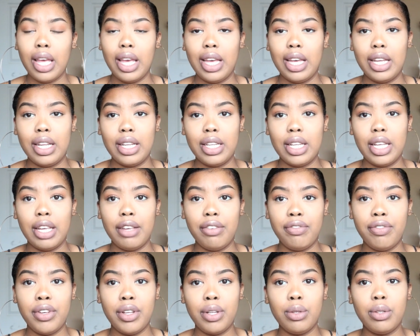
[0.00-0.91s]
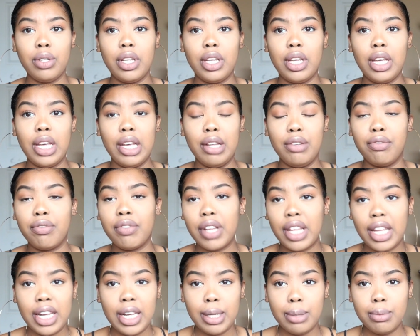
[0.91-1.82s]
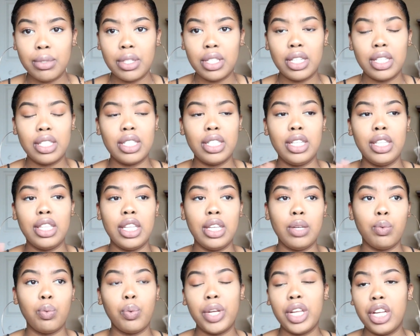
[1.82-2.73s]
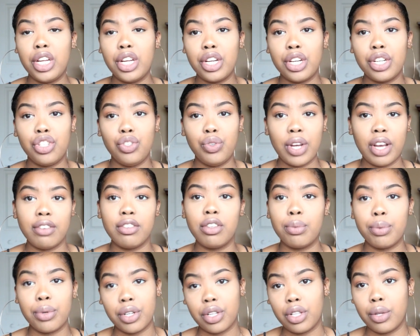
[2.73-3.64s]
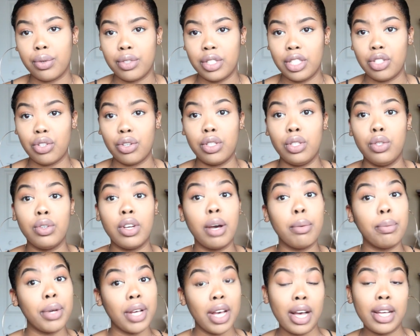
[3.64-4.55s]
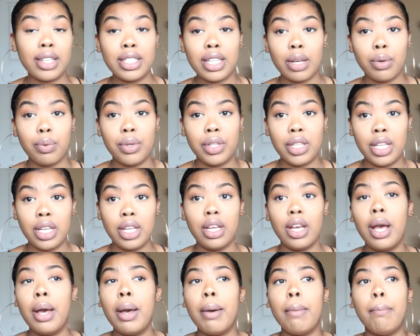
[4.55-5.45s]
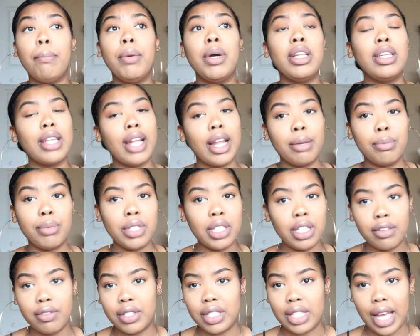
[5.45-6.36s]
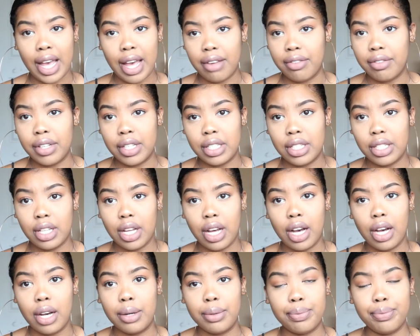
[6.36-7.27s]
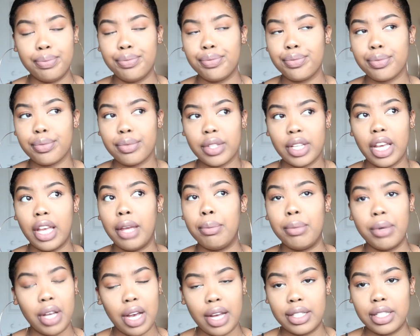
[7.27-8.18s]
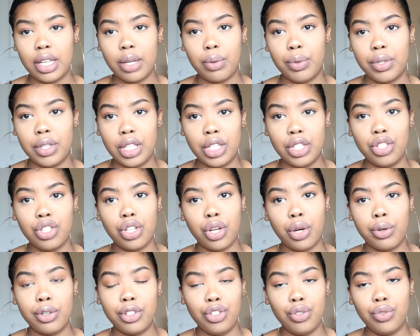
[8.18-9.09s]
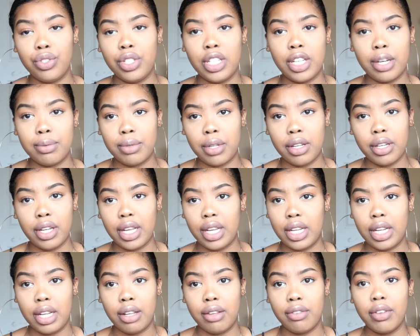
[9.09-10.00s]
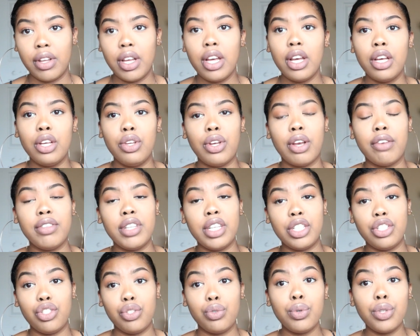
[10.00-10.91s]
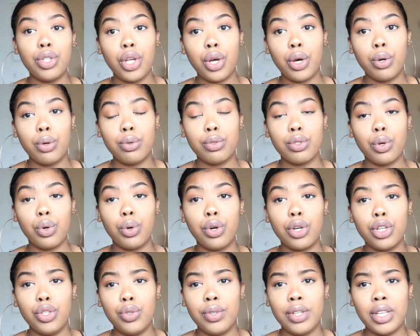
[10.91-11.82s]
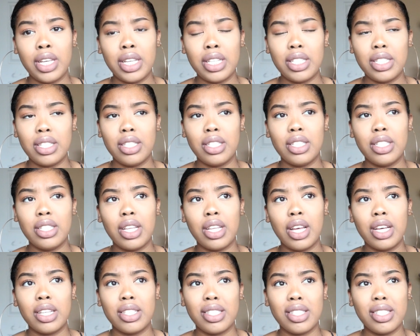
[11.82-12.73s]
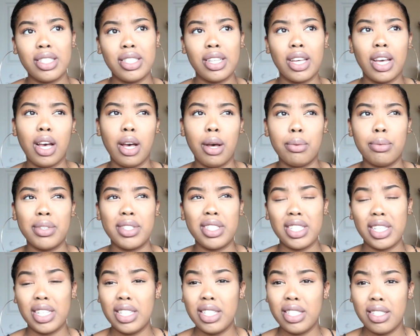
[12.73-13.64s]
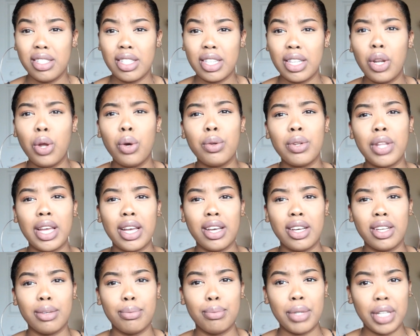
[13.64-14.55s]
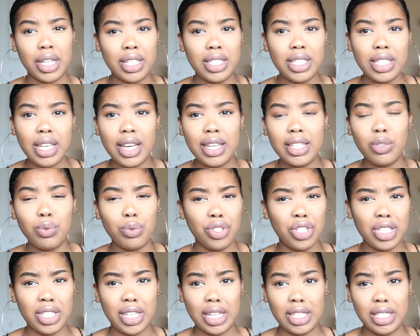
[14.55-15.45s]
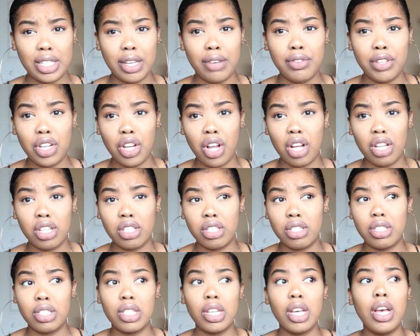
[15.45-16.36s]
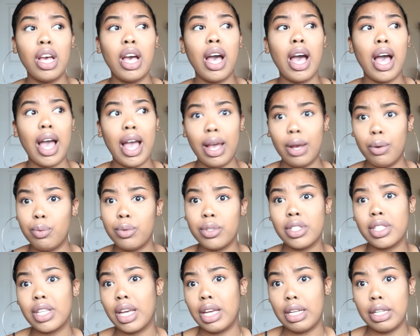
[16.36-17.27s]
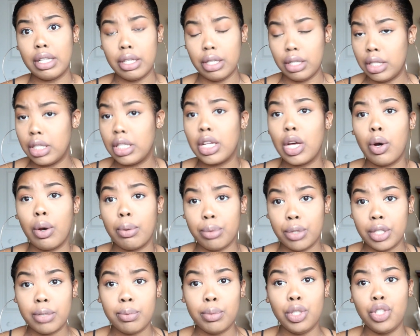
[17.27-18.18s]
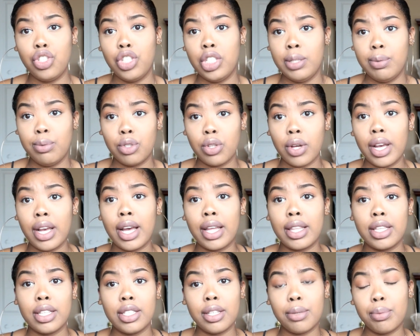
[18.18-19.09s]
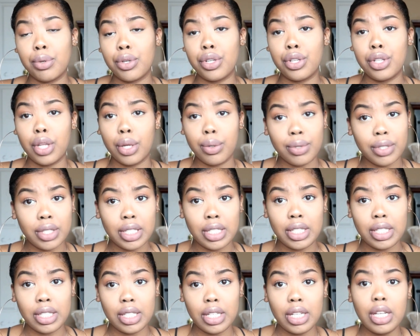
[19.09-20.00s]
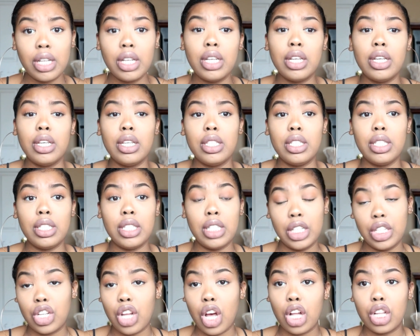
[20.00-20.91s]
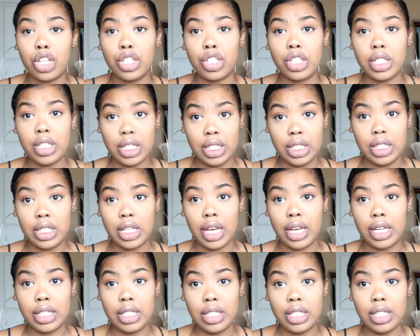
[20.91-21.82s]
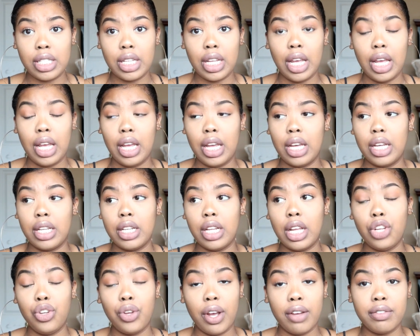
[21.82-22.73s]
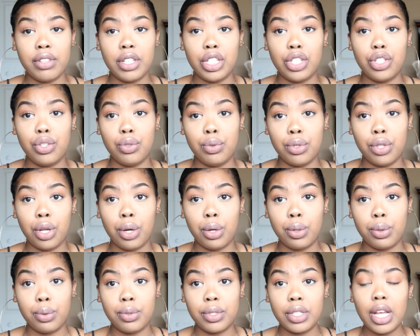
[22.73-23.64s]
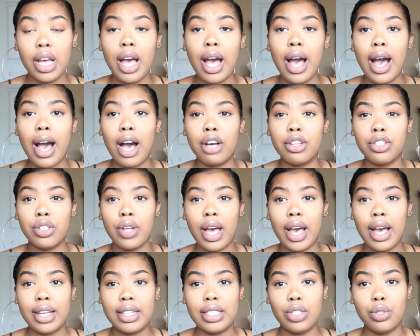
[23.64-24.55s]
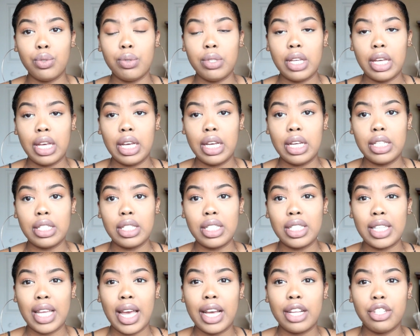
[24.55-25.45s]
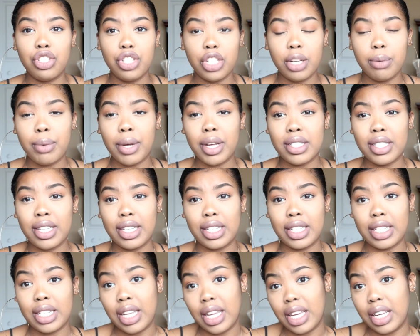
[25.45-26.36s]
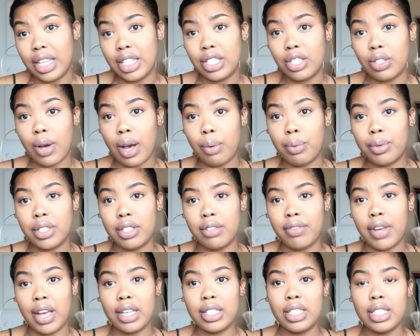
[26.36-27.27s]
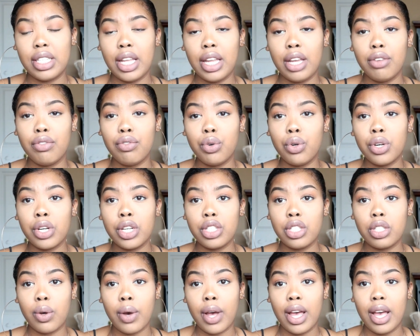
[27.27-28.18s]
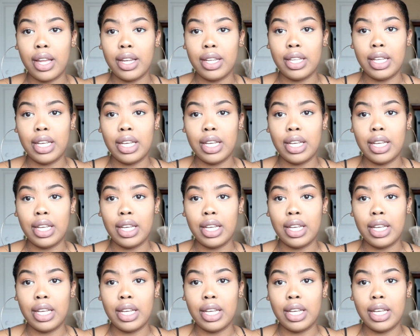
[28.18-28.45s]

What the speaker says: and if it inflames and does anything weird, you have tuberculosis or you come in contact with it. But 9% of us haven't came in contact with it, so it usually comes out negative. You have to get 2 of those, or you can get like a blood test, which is like $70. I was like, no, I'm gonna be cheap, so I got the tuberculosis $10 skin test, and you have to get 2 of those. I also had to get, because I had chickenpox as a kid, so I wasn't vaccinated for it, so I had